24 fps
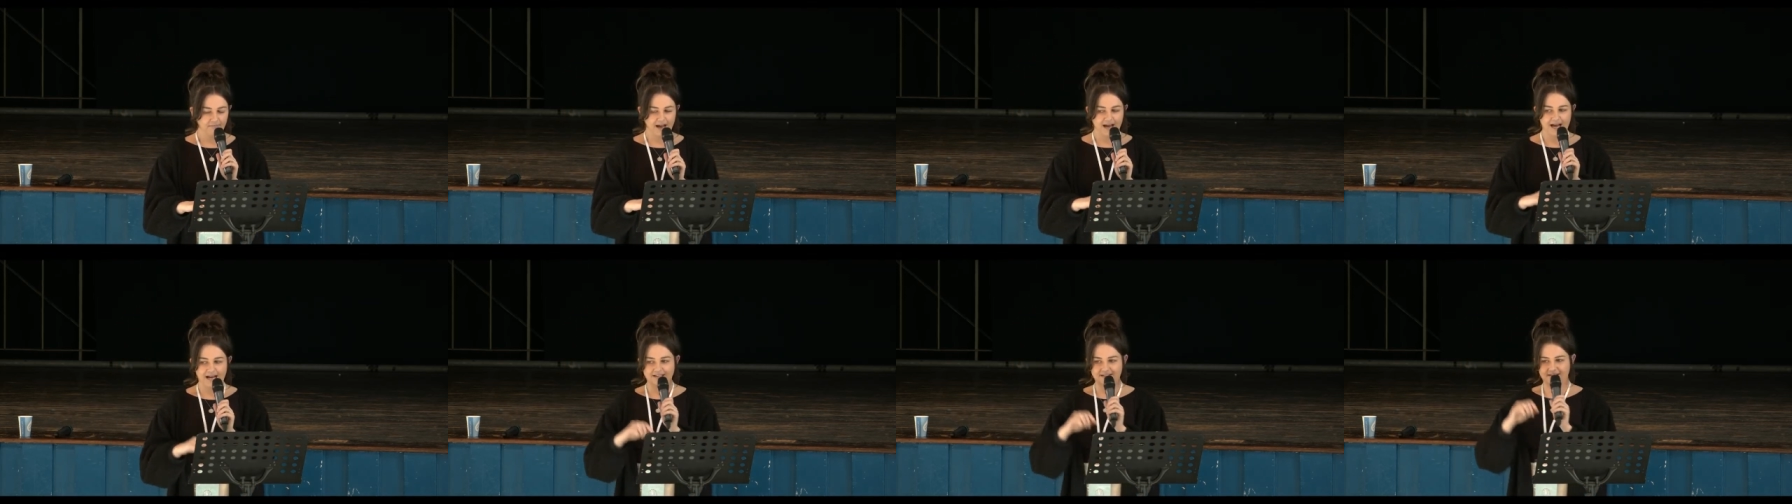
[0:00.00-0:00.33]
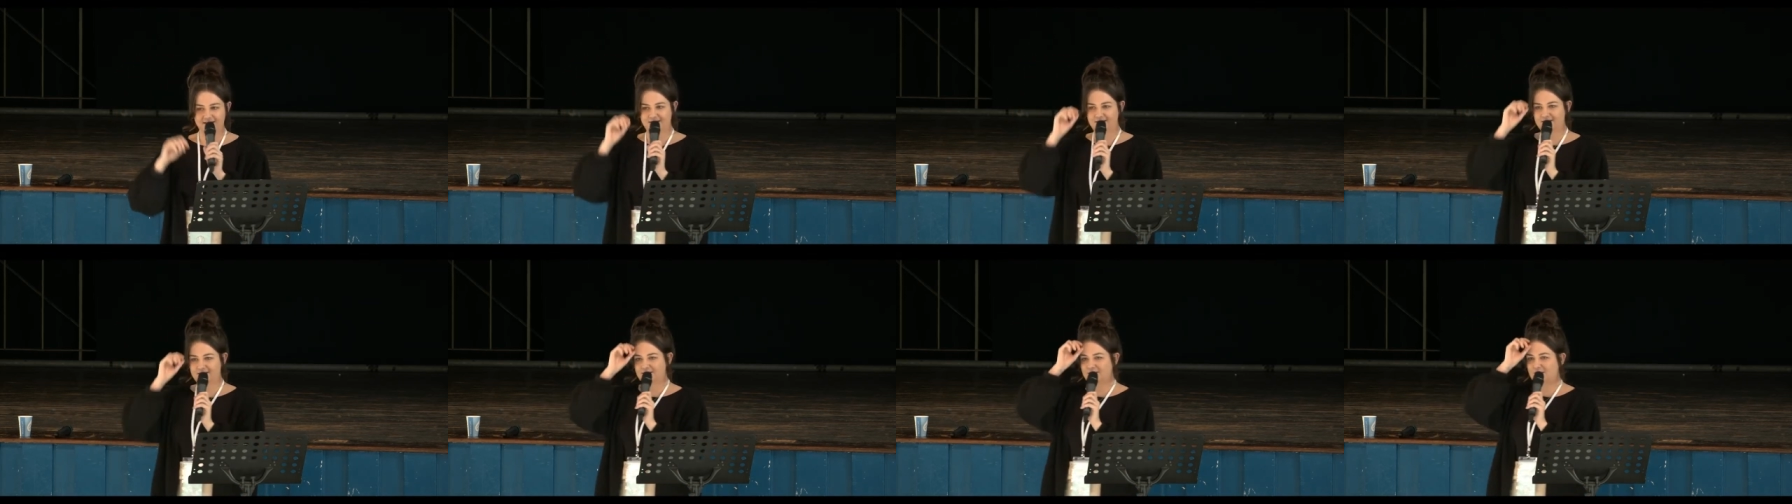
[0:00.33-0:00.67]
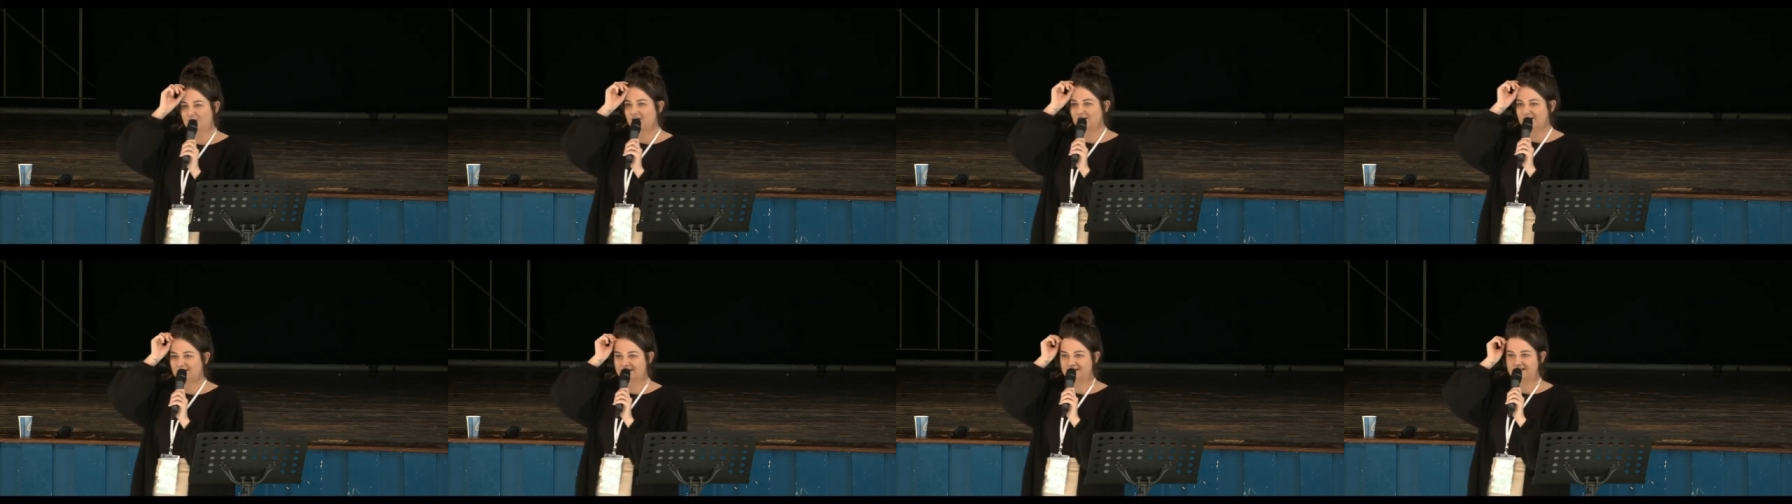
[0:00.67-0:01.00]
as a
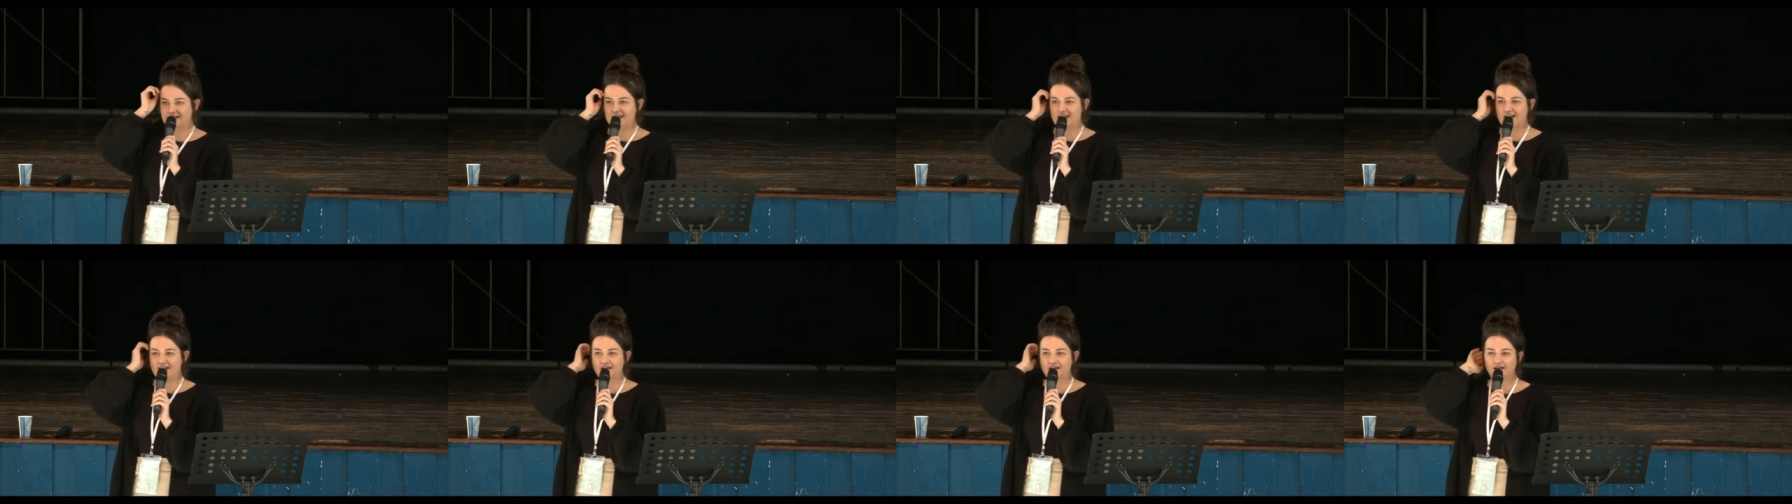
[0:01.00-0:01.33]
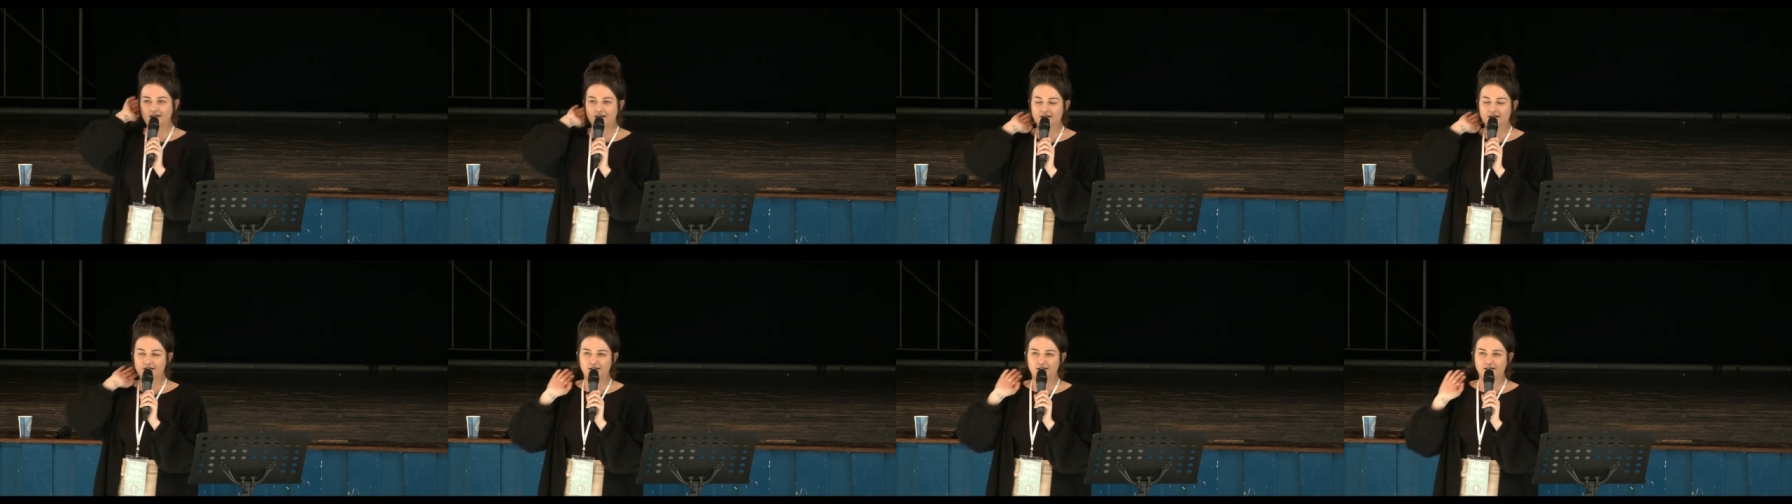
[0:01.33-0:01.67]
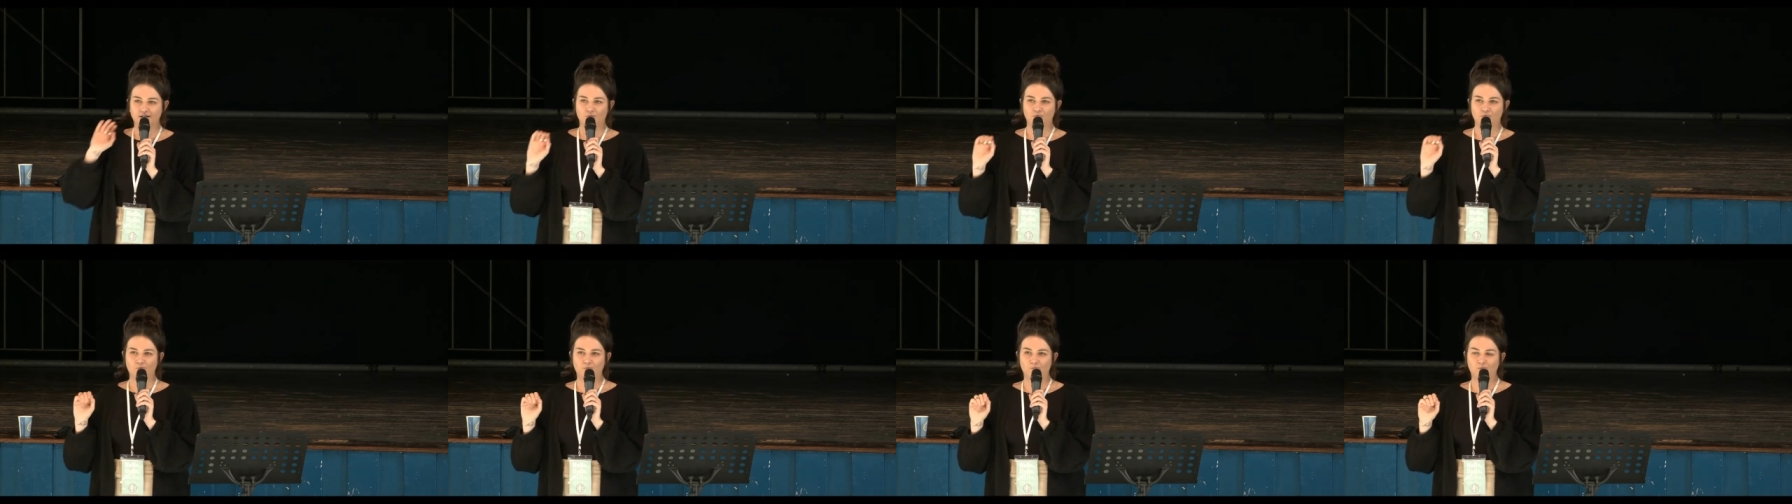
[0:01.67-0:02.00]
society,
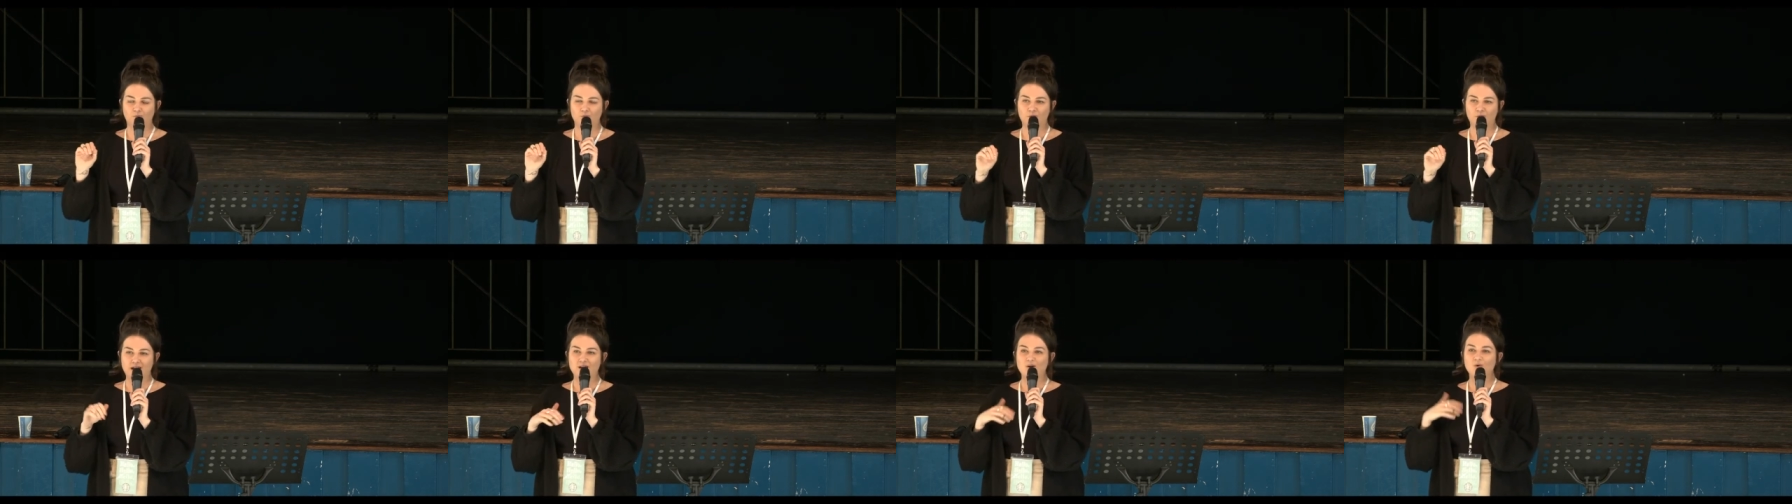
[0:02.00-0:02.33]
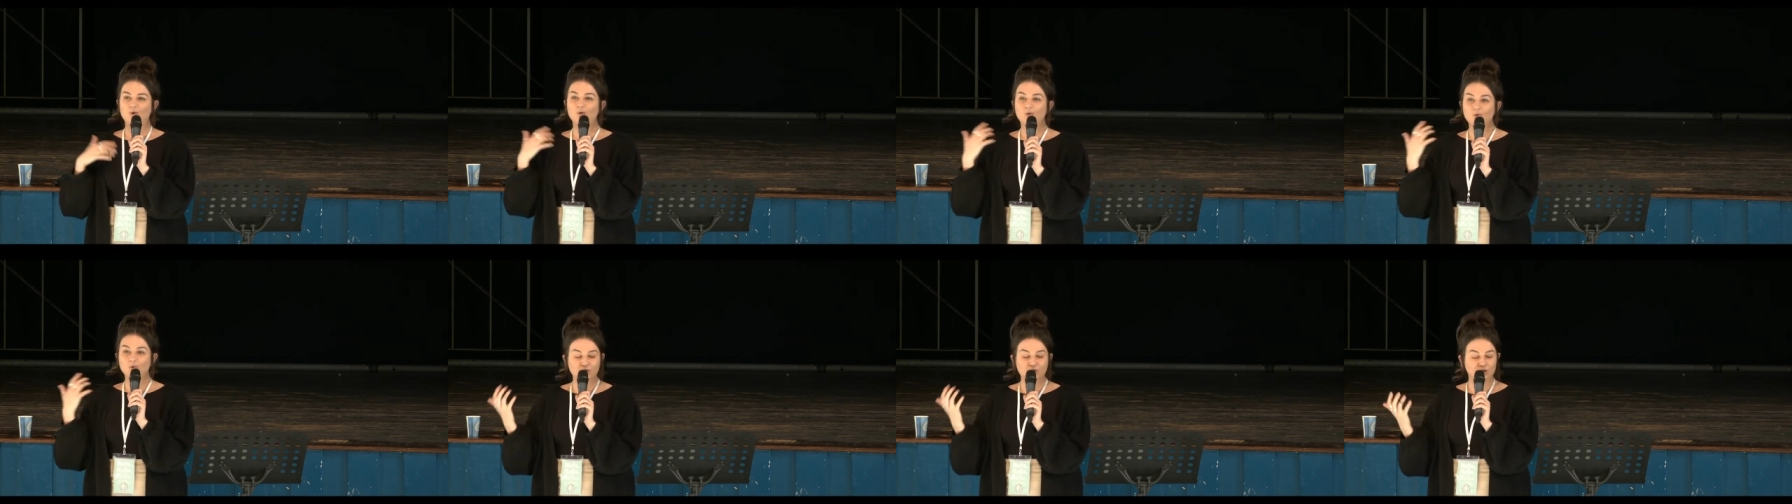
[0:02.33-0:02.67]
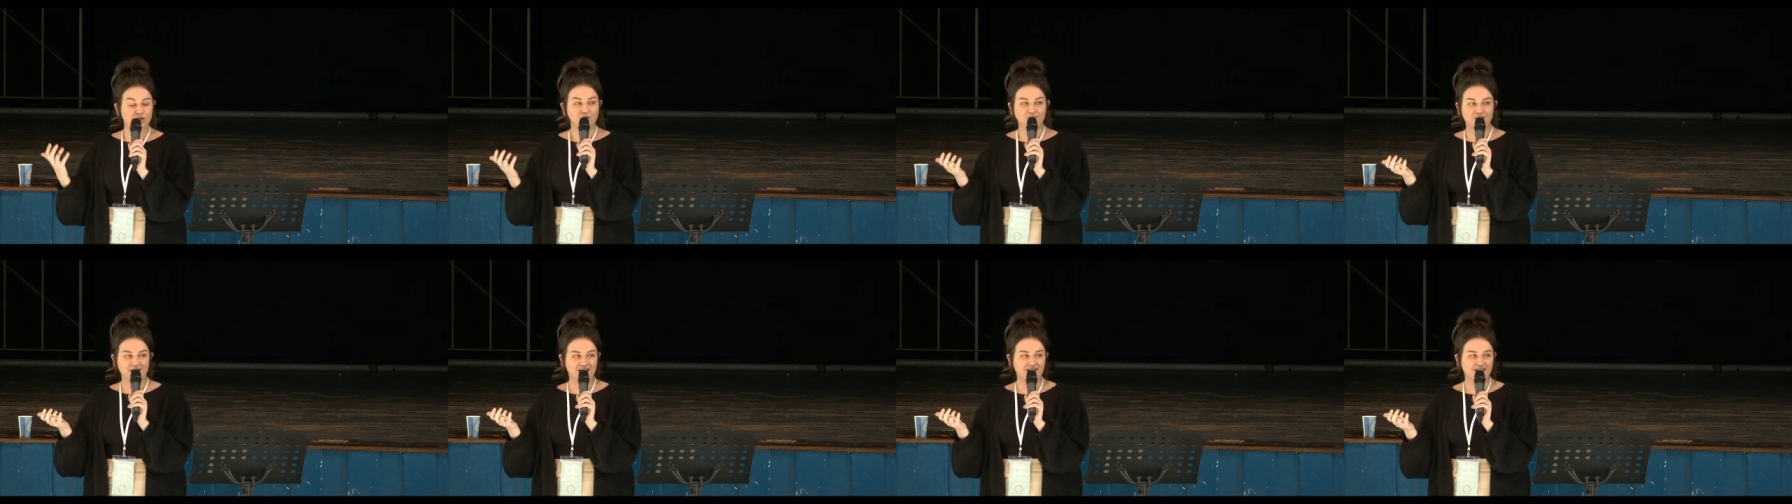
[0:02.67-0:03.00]
we all
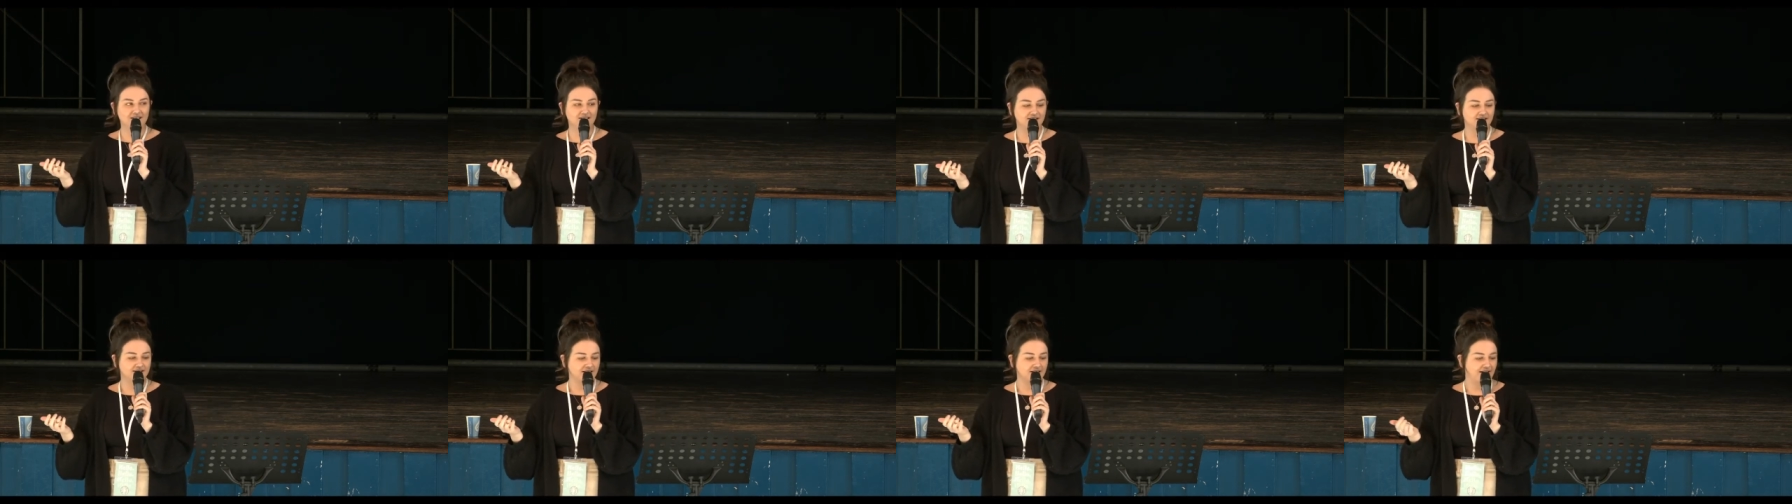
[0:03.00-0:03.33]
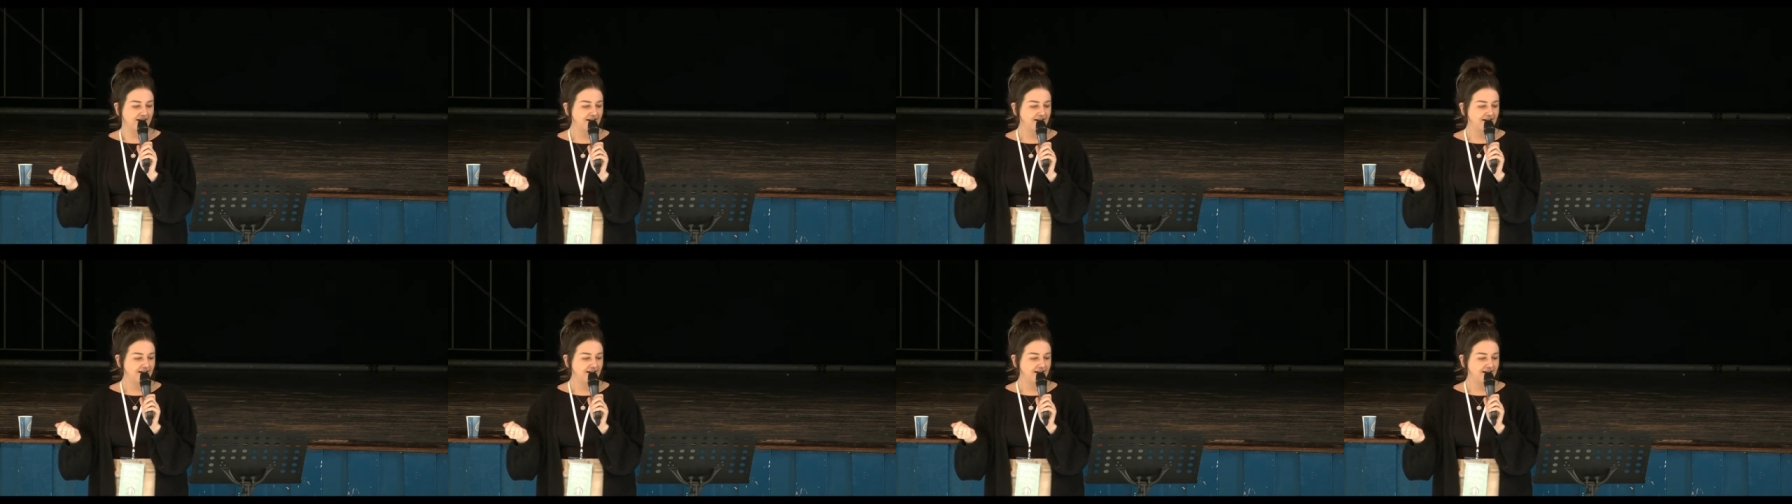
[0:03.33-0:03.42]
do this.